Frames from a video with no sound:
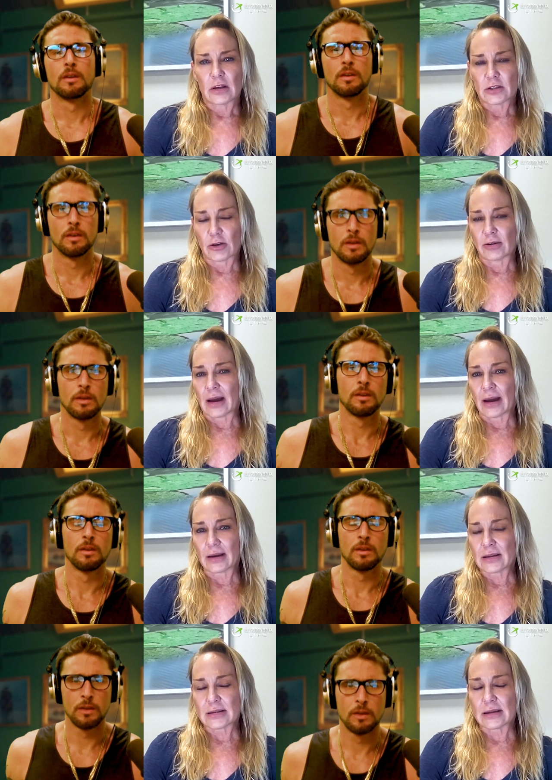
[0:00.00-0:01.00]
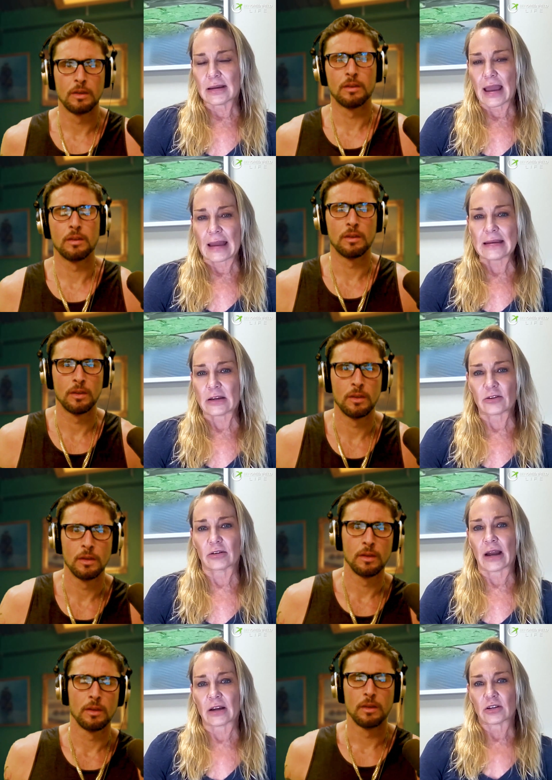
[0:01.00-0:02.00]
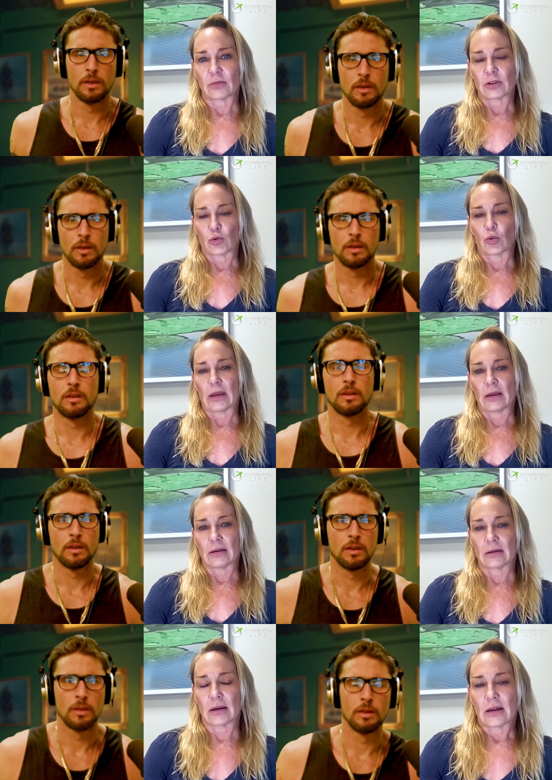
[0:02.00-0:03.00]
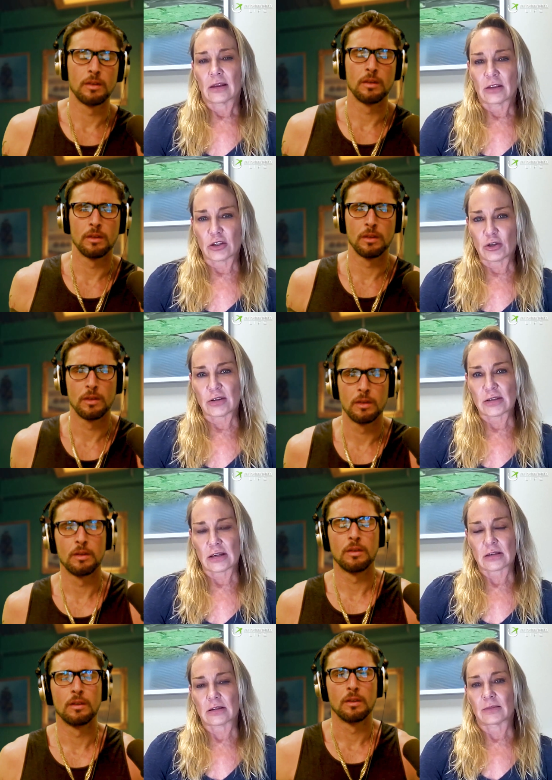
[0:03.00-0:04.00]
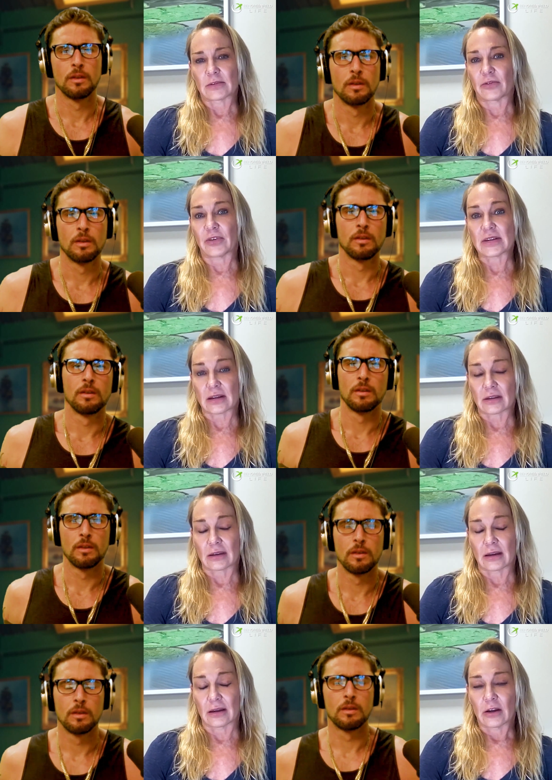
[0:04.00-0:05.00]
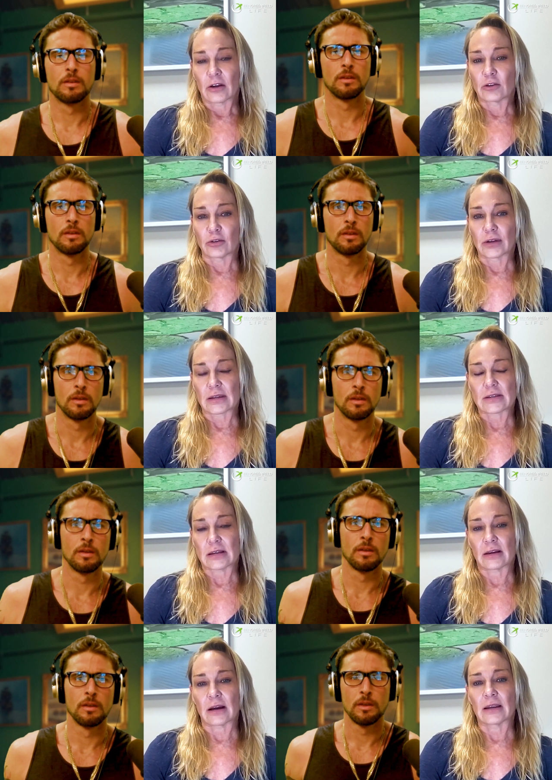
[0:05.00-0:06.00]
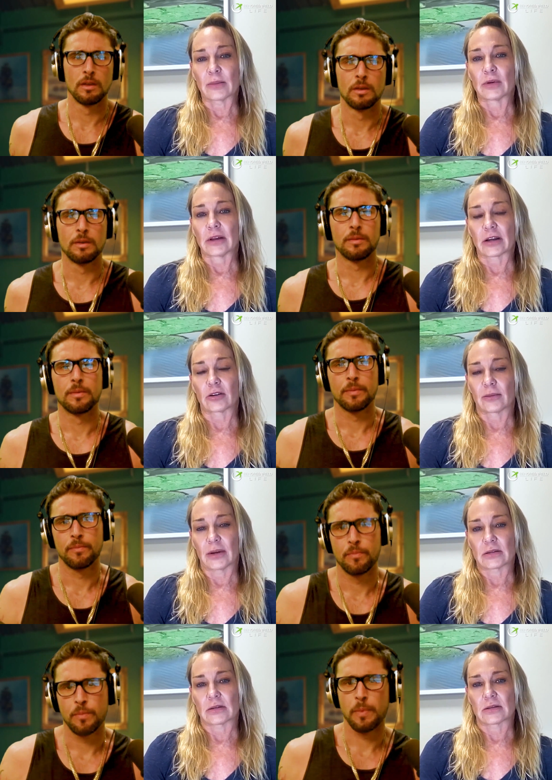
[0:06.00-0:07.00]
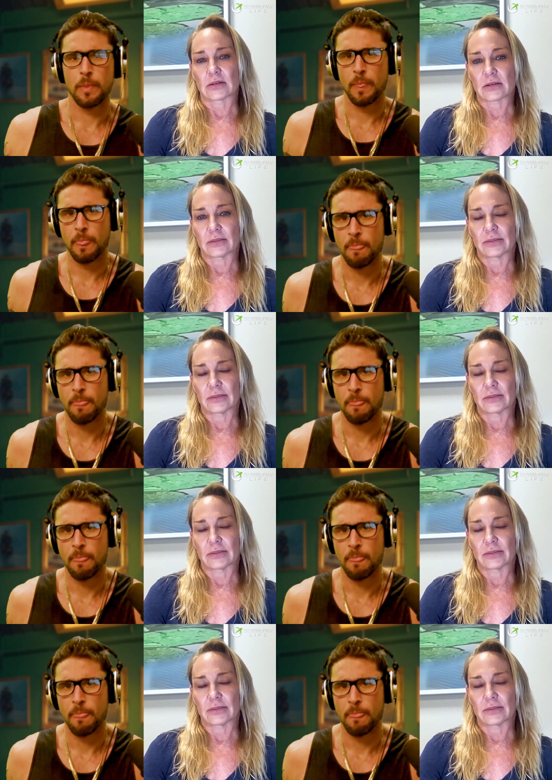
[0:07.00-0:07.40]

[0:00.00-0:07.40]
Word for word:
Speaker 1: So you're not going to see any interaction between the two systems physically. You're only going to see it on a molecular basis.